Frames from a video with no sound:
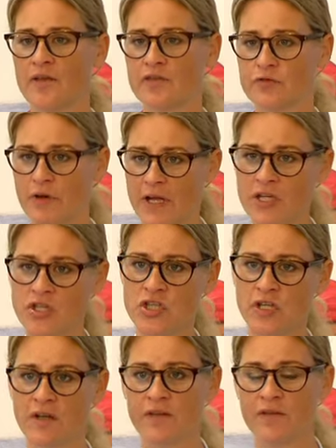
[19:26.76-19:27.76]

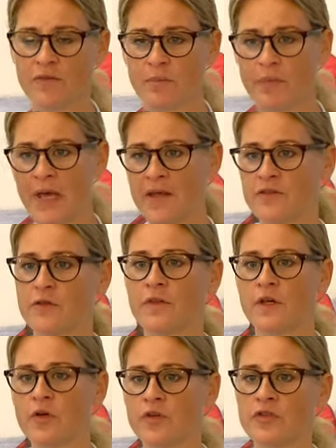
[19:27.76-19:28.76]
strategy is based
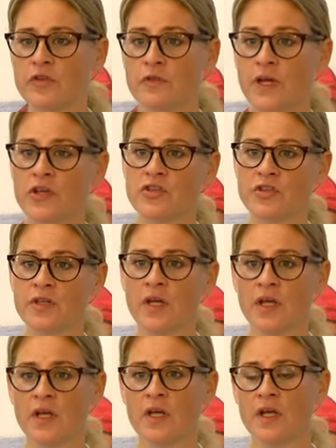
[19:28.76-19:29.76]
on the continuation
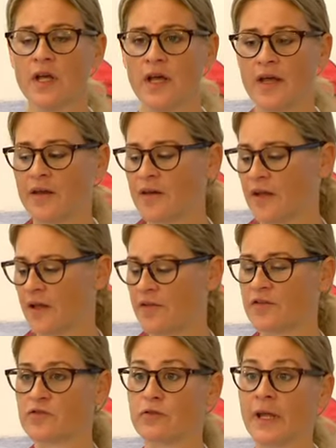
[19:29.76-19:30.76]

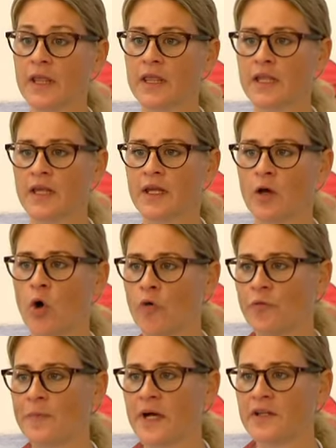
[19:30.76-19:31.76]
and strengthening
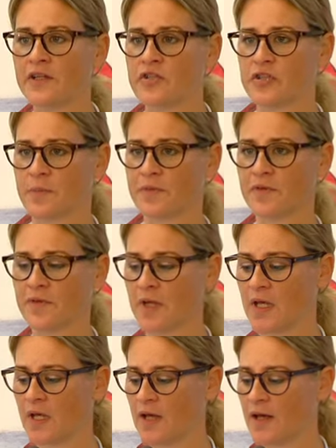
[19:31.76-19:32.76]
of partnerships.
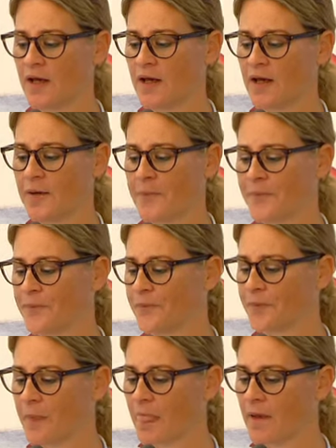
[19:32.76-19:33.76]

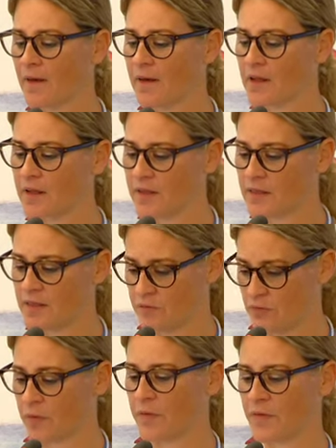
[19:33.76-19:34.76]

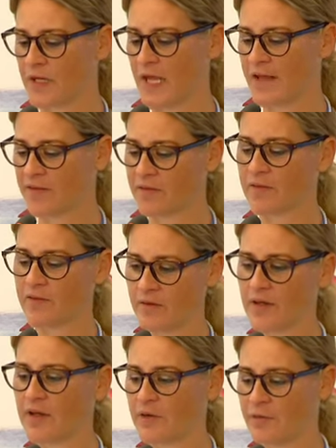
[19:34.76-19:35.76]
So the next
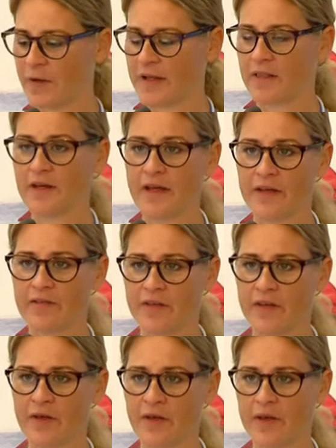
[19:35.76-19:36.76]

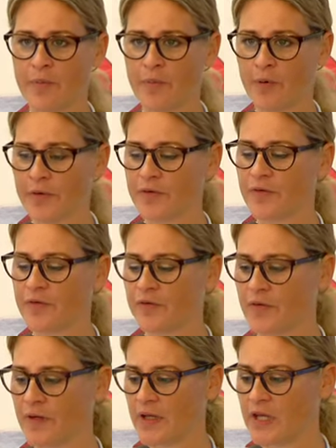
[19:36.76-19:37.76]

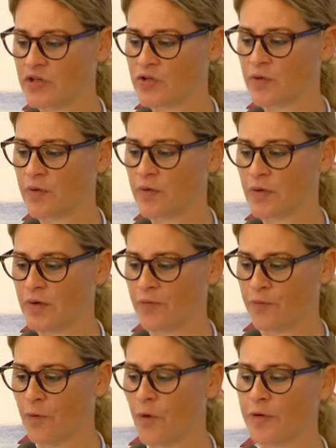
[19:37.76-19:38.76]
important issue
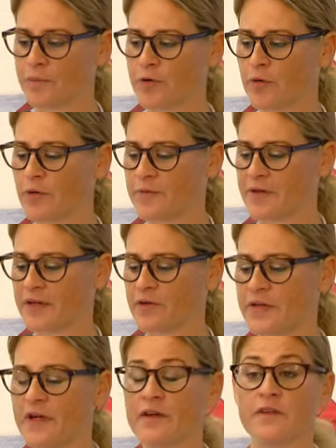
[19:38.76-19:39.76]
for the program
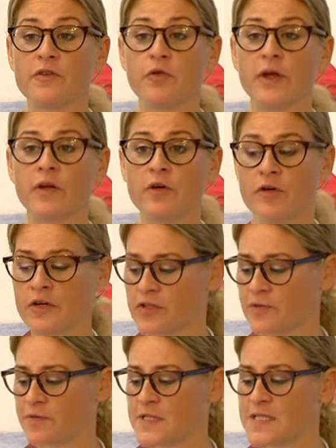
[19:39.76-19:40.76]
secretariat is to
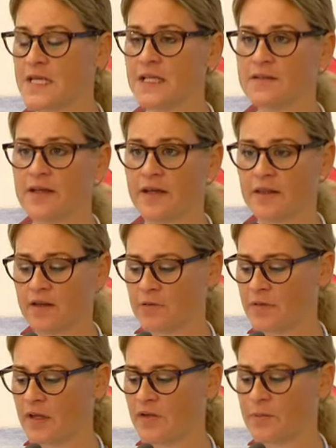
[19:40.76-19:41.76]
encourage and facilitate
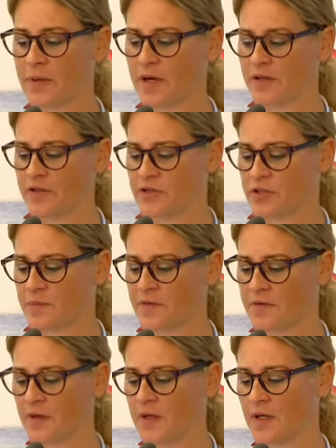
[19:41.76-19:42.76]
these
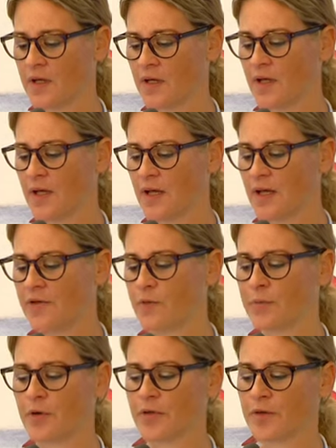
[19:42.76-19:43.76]
partnerships and
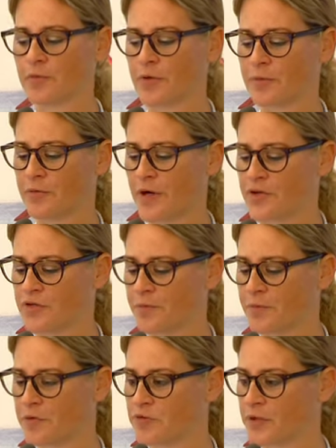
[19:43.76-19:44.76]
support the preparation
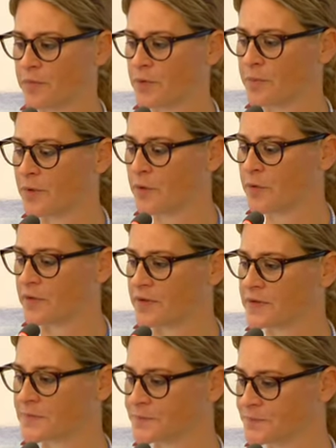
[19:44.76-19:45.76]
of project
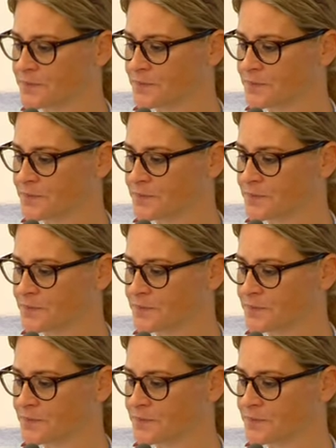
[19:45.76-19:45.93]
proposals.